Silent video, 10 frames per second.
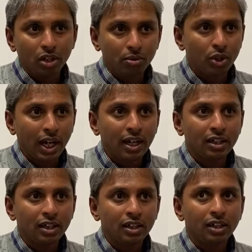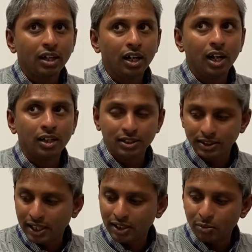If you can
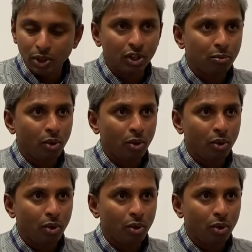understand the particular